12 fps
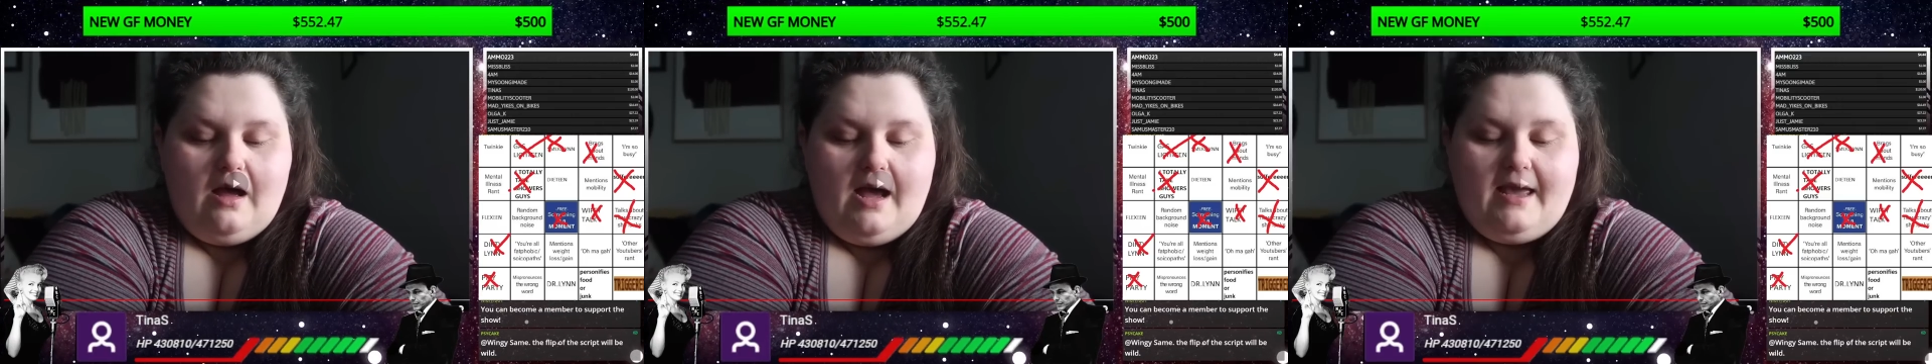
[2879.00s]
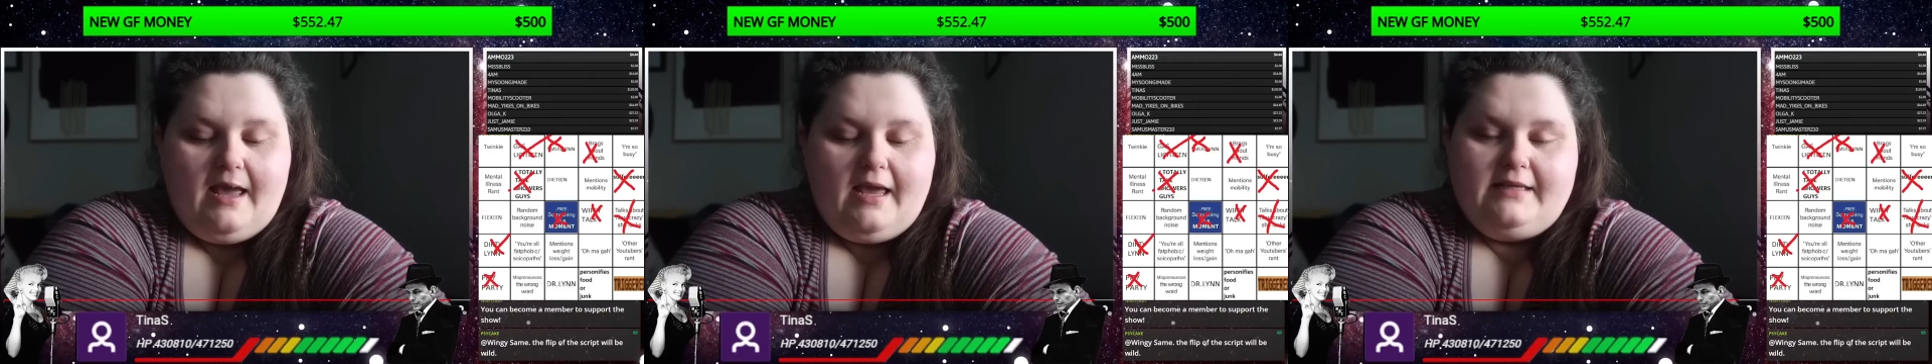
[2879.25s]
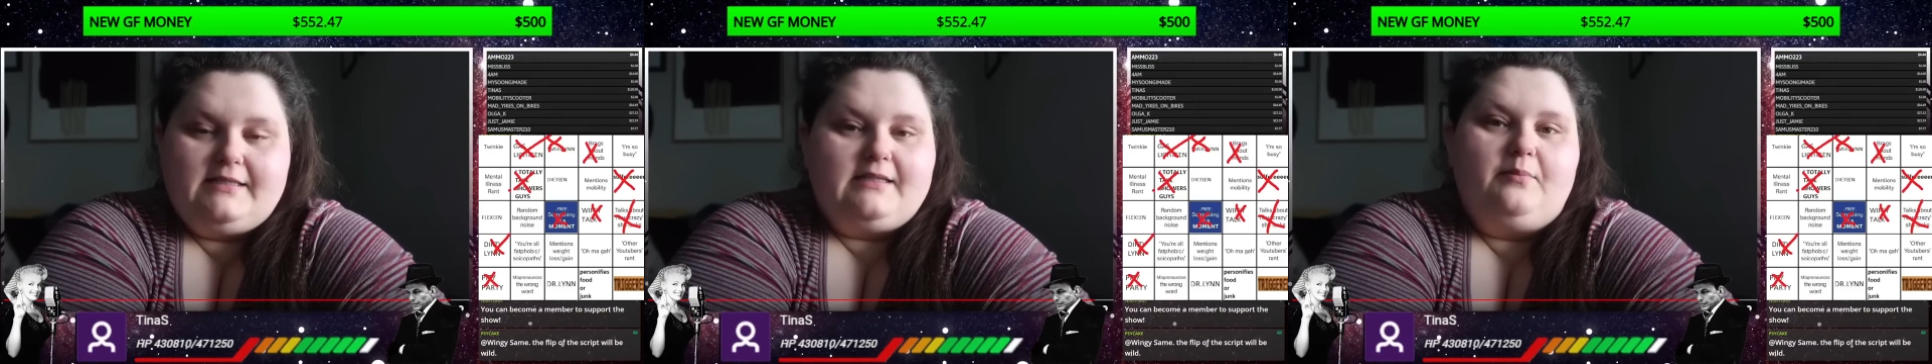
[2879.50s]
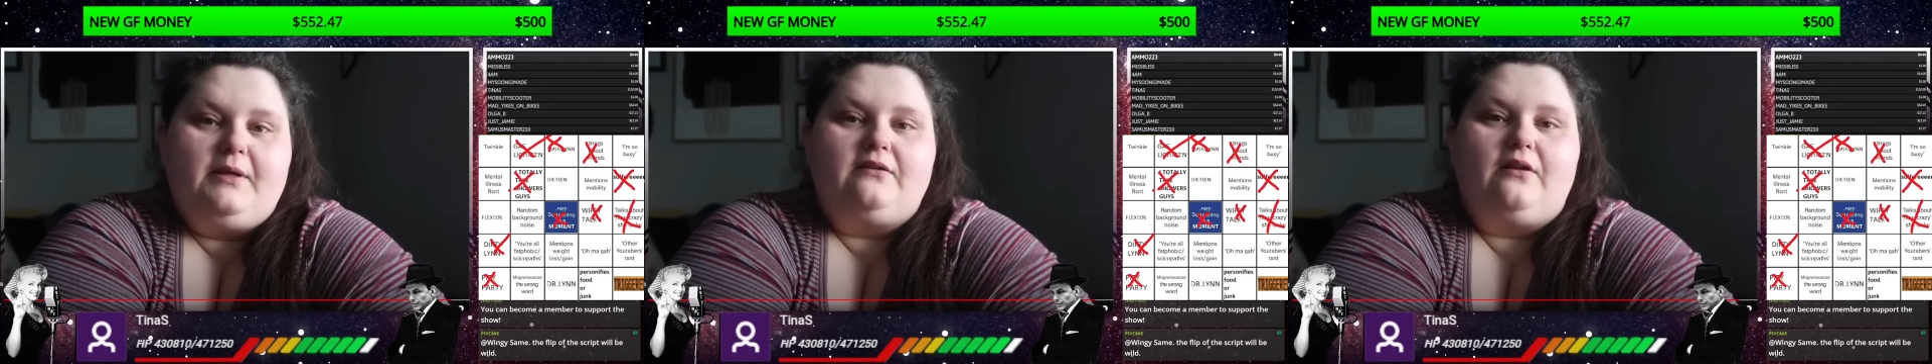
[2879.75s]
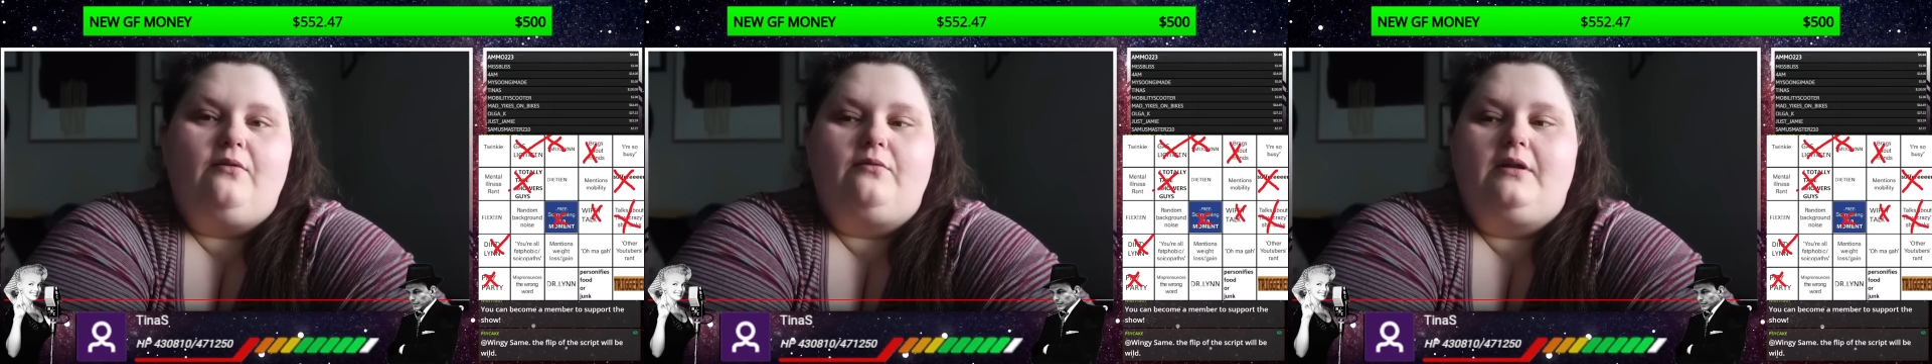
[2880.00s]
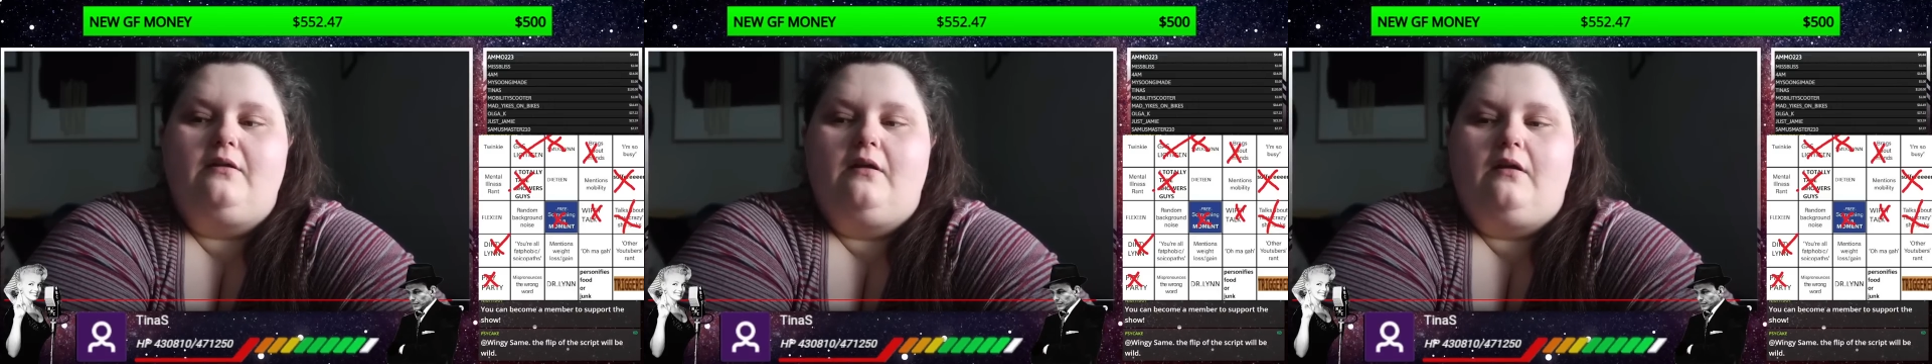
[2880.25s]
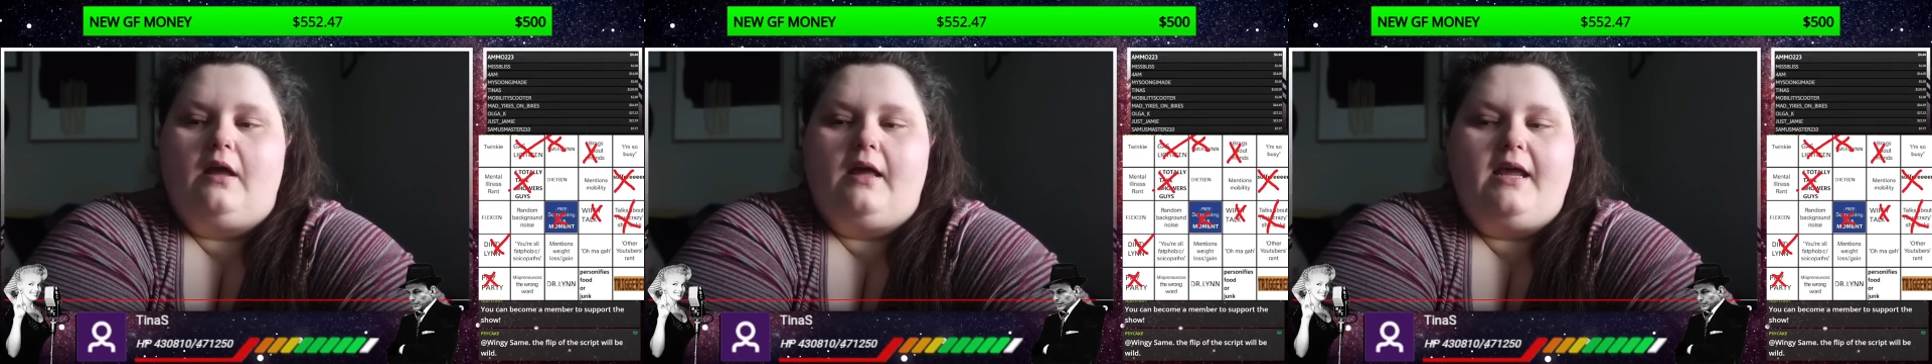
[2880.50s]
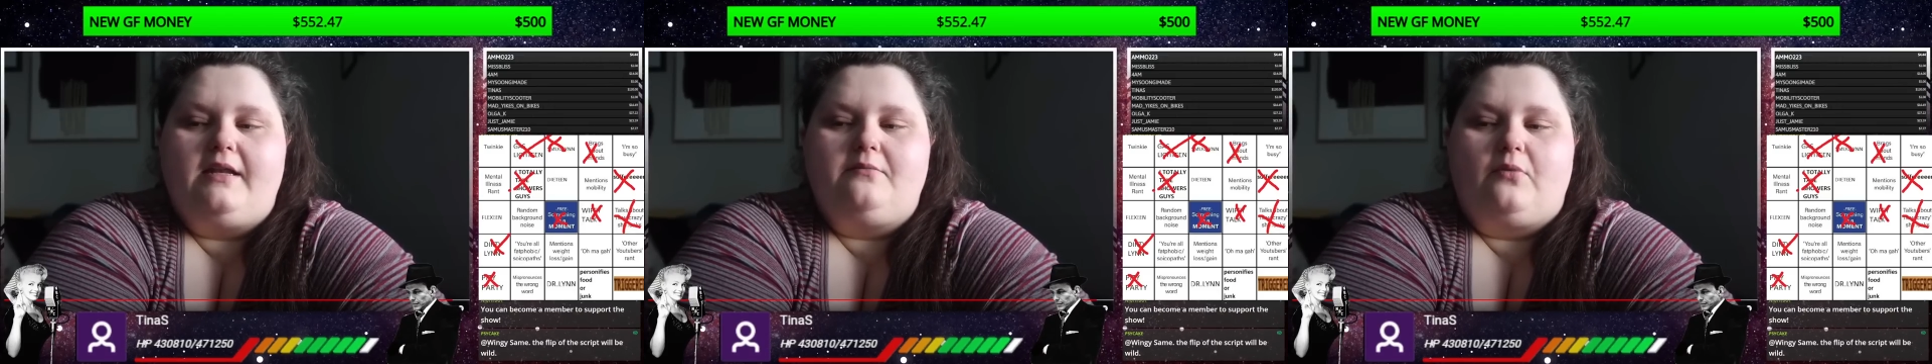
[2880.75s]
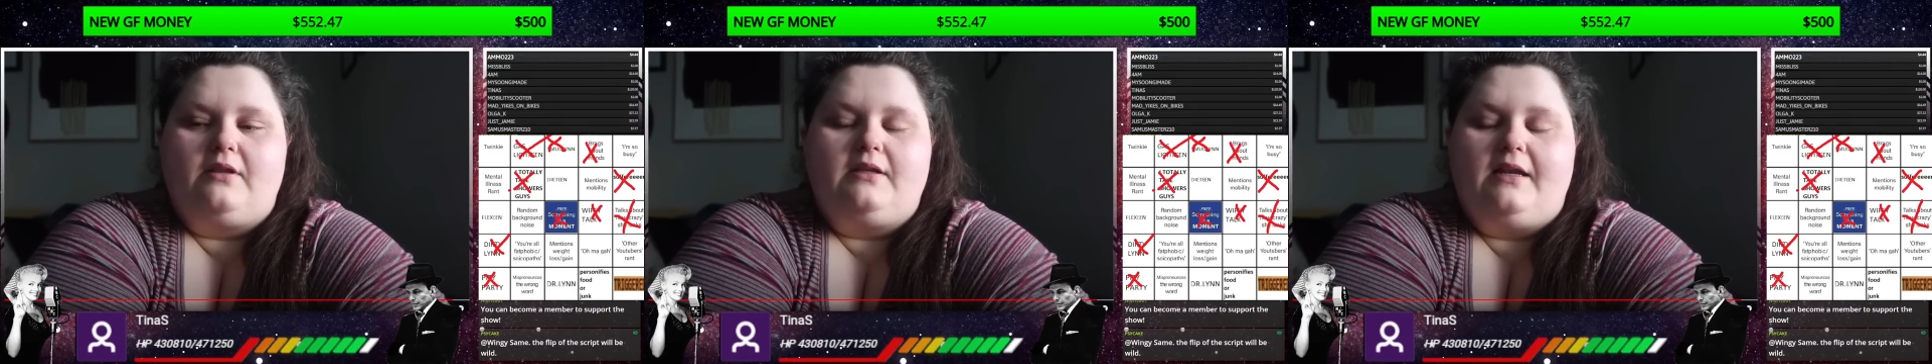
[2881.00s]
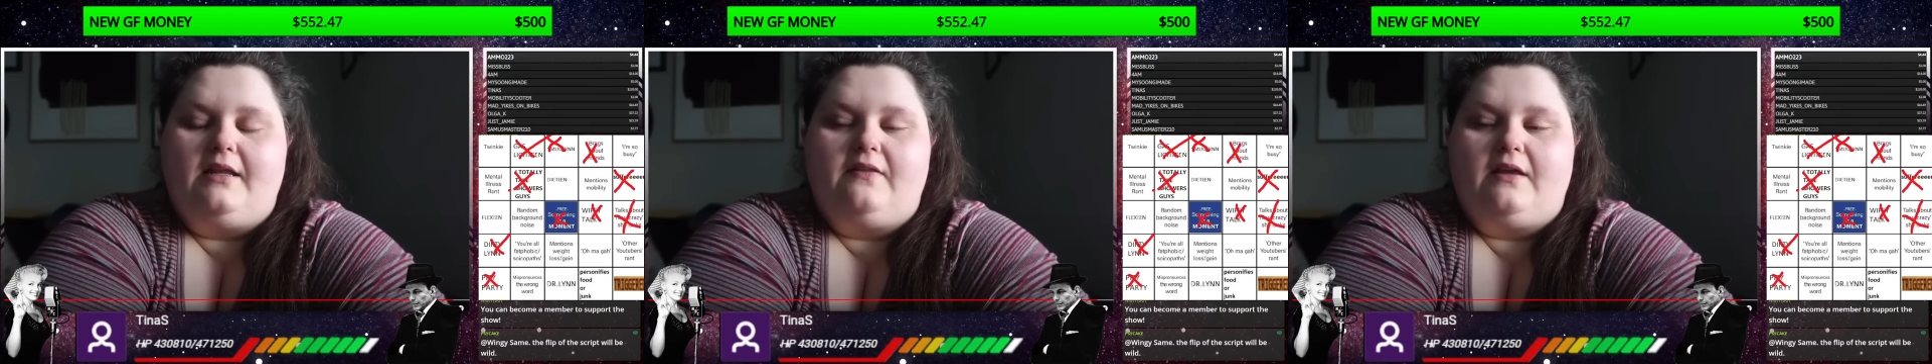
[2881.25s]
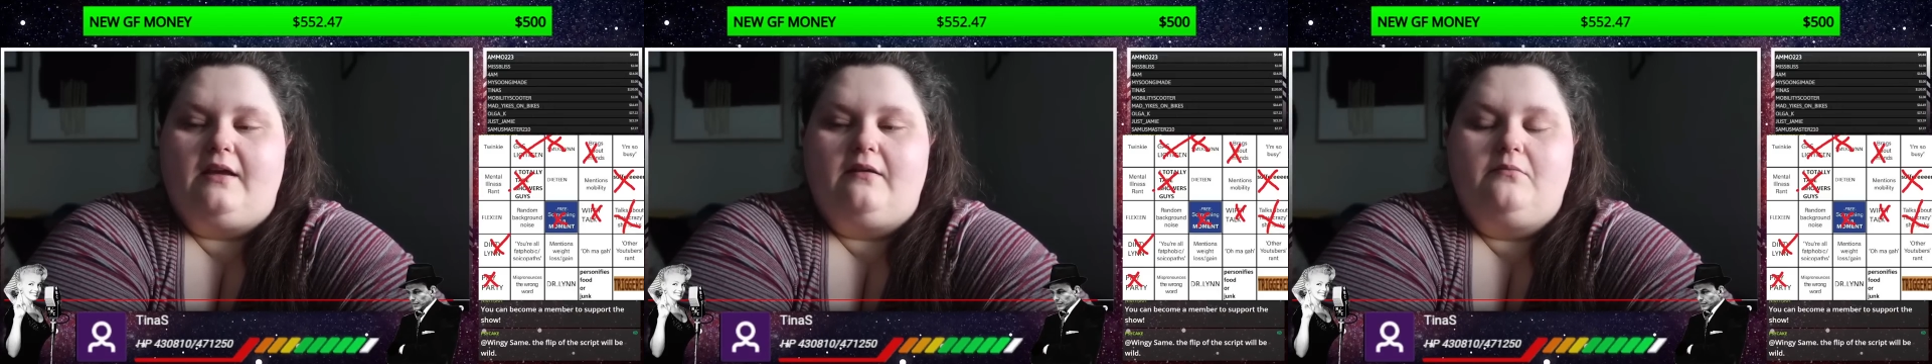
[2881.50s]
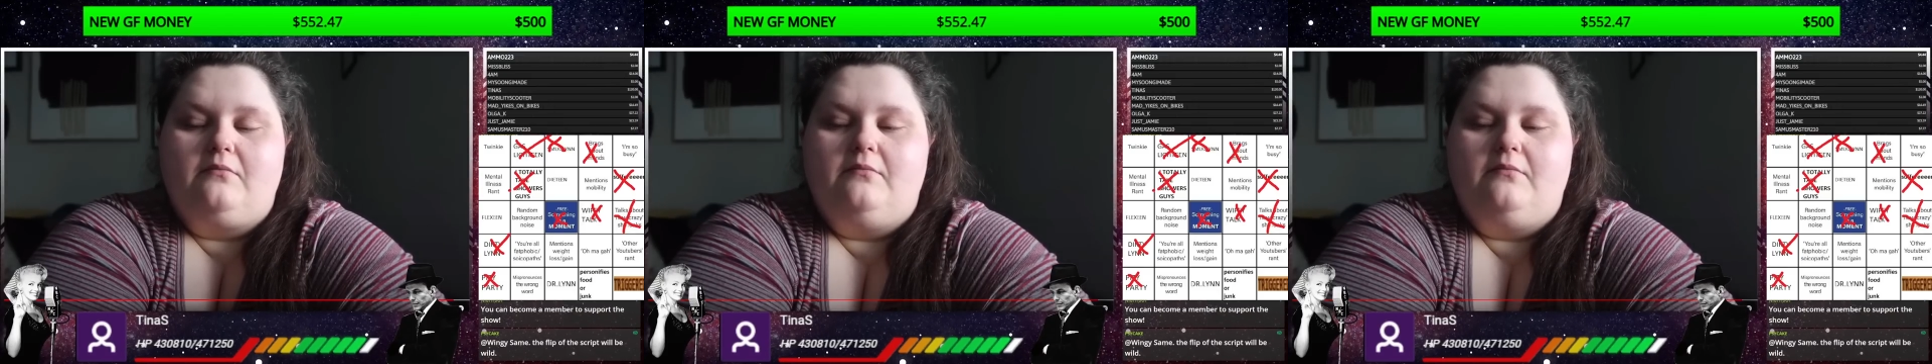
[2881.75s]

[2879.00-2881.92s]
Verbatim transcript: I hate sleeping alone. I hate it more than anything,